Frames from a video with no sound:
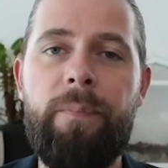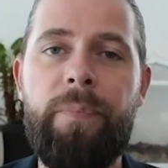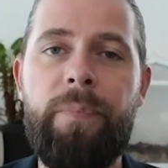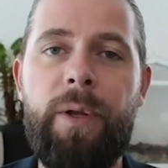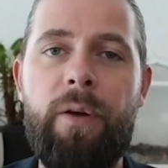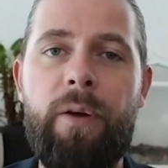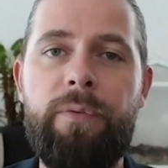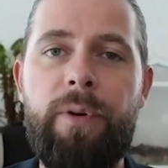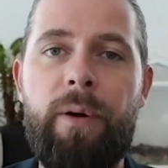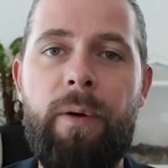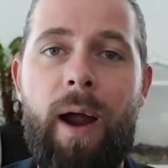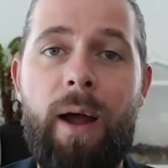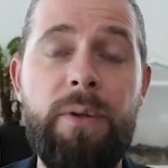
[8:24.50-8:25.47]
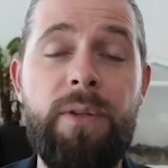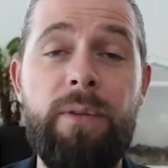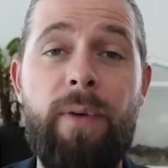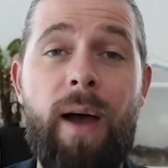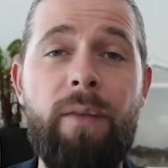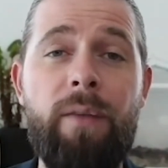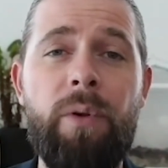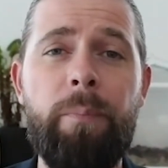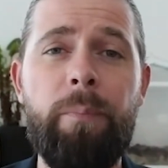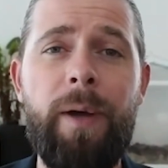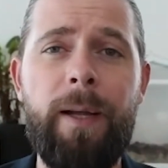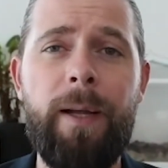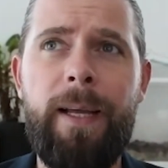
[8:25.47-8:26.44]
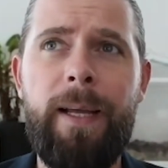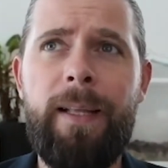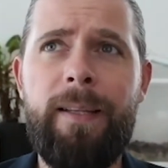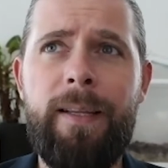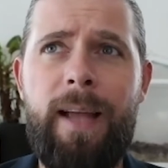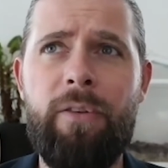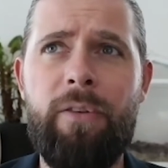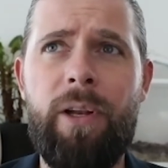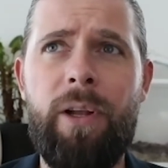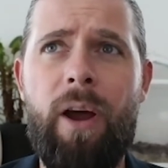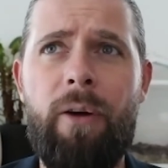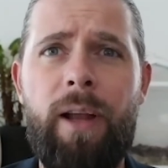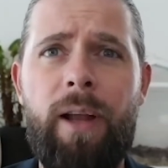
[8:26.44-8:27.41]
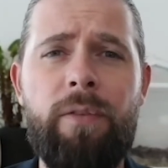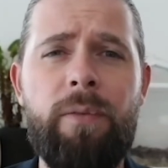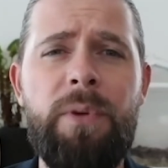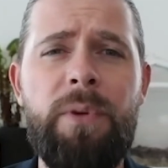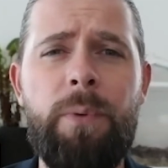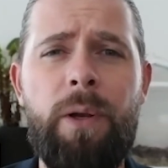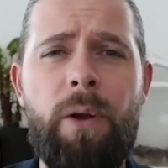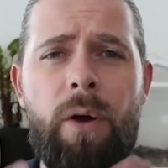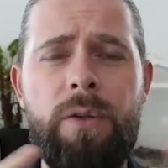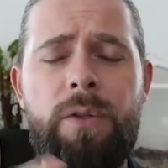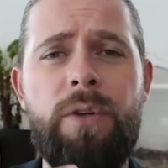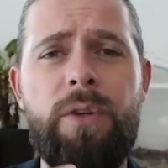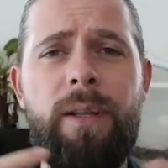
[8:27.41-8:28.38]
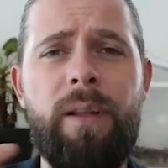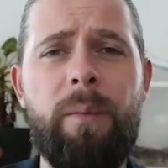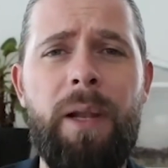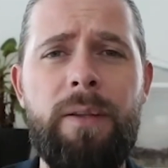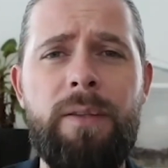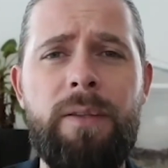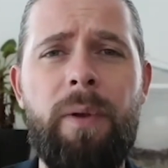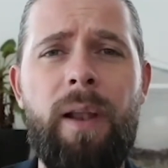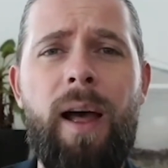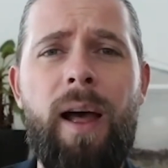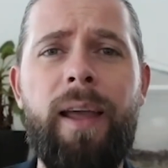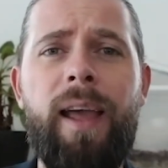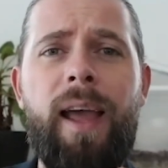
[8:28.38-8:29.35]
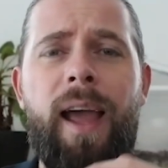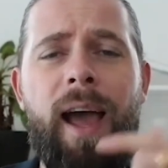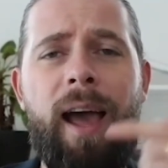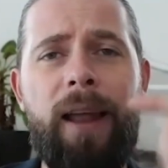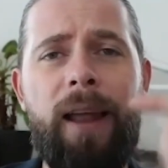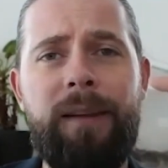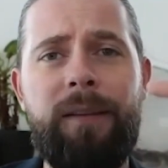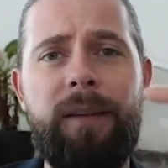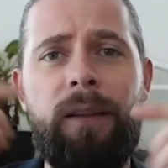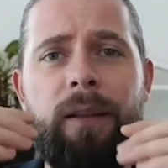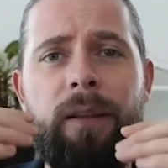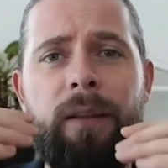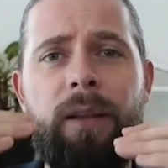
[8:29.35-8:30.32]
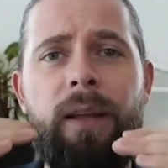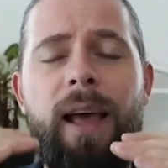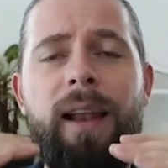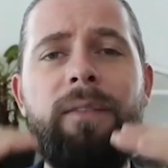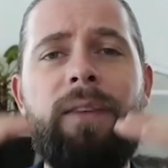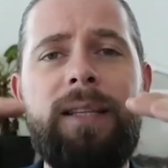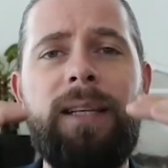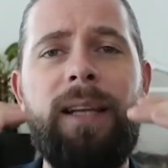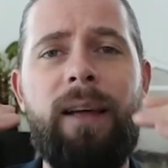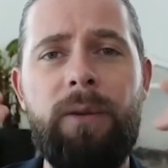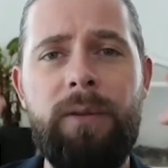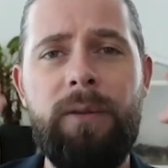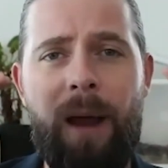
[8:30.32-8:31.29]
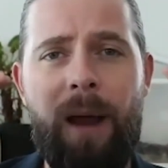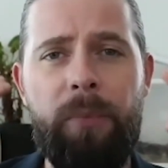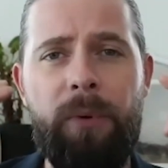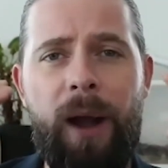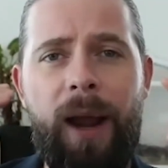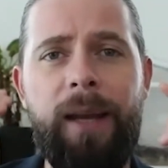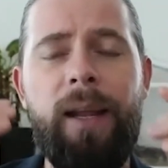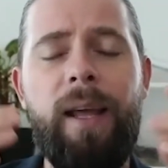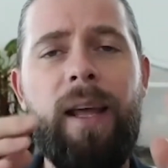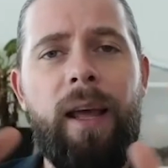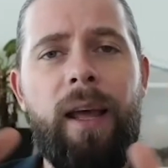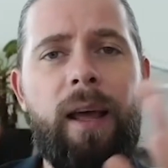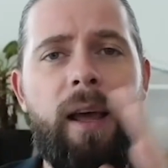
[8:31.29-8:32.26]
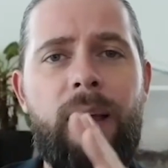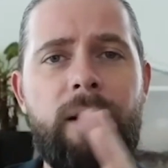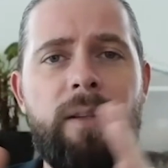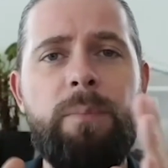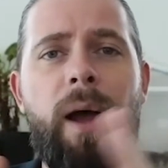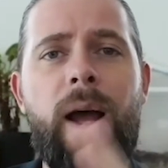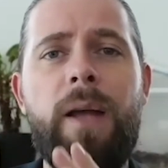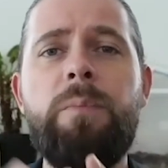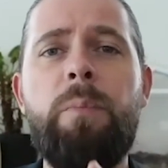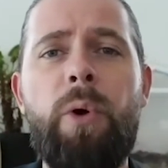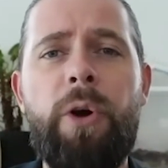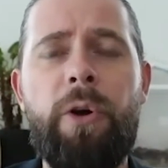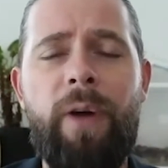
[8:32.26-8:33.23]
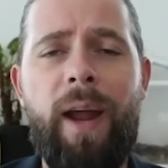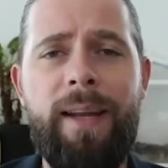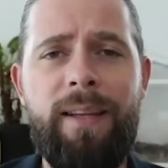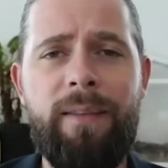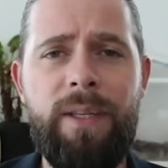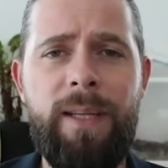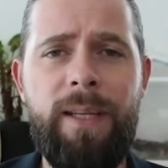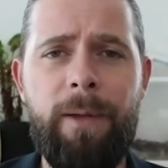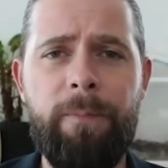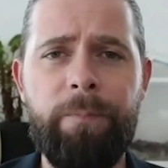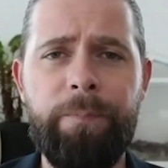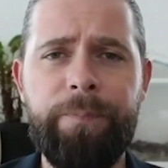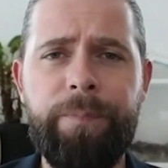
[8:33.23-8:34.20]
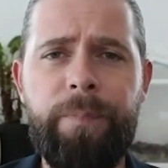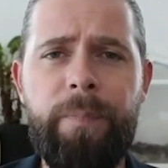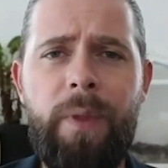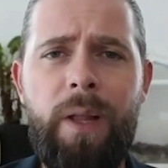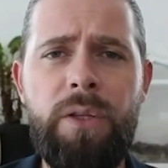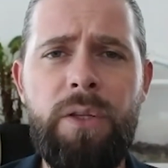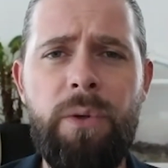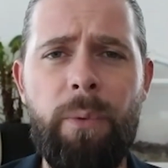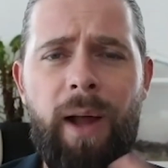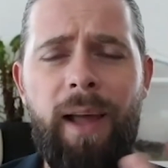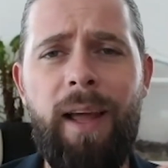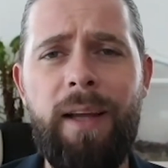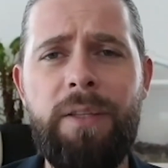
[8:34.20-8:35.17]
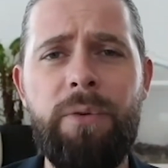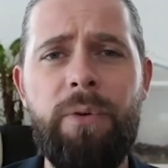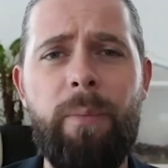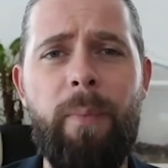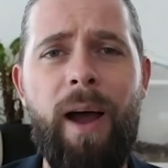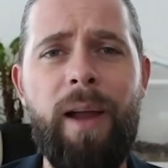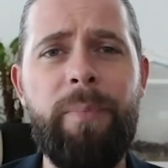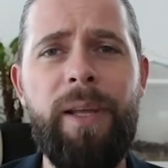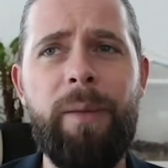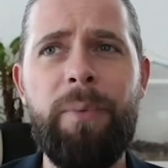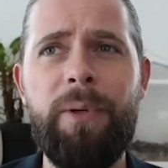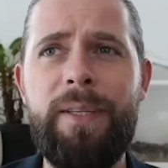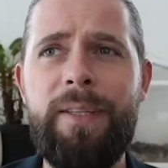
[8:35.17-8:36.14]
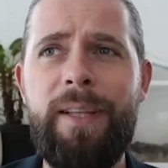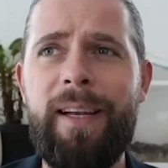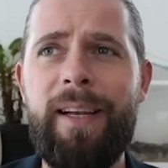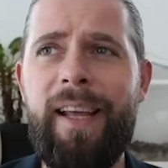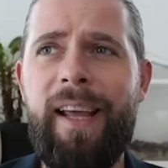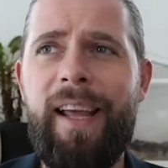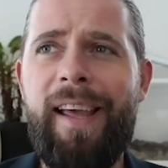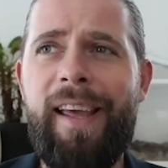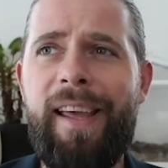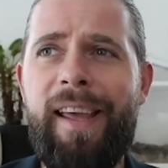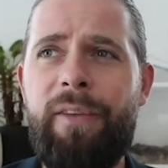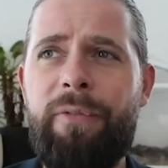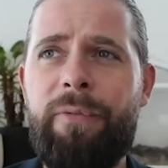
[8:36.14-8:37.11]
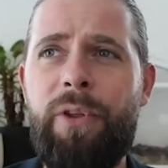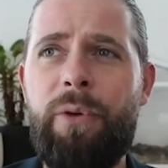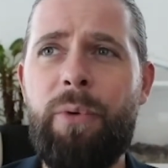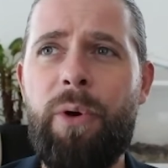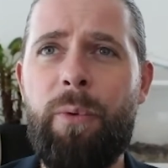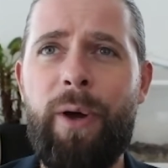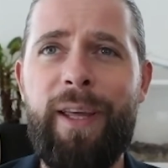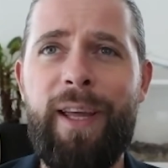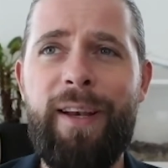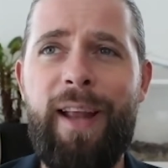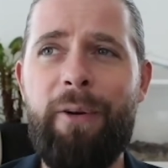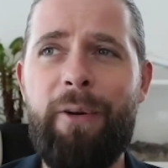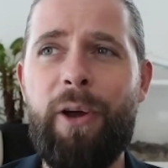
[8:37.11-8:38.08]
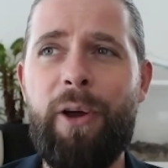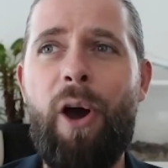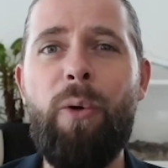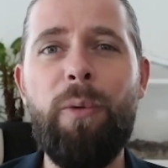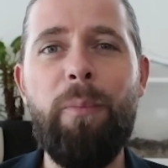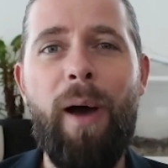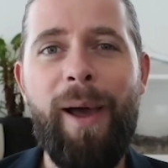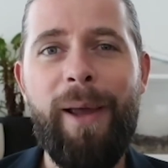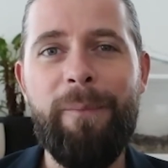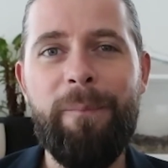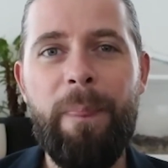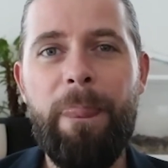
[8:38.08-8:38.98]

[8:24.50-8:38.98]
you know, for our survival. But there's actually a correlation between oxygen in the blood supply and the elevated levels in our brain inspires more creativity. So what I like to remind people is that if you were working down a coal mine,